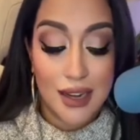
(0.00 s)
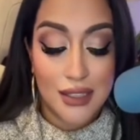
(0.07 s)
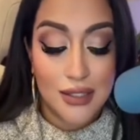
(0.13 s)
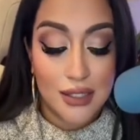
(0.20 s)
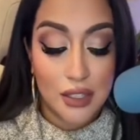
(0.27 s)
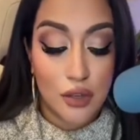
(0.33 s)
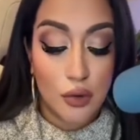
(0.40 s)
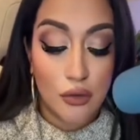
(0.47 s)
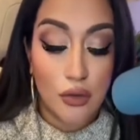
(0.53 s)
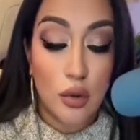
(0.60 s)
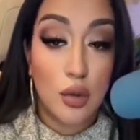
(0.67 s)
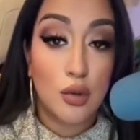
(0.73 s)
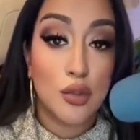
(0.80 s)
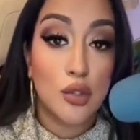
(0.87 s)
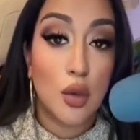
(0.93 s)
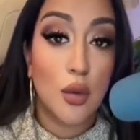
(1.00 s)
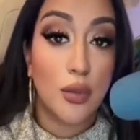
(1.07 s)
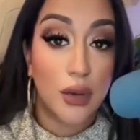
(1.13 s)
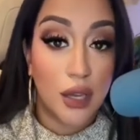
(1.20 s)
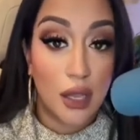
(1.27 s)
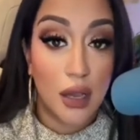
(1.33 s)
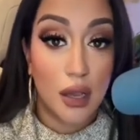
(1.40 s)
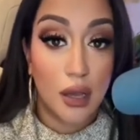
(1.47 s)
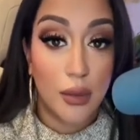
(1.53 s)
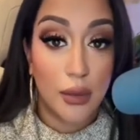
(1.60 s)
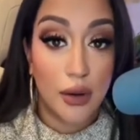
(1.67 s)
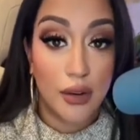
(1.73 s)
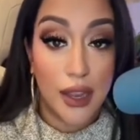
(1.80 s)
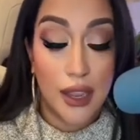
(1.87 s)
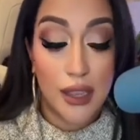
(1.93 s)
see your roads opening up. All
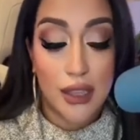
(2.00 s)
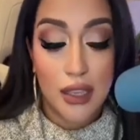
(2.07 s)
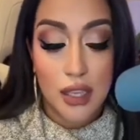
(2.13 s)
right.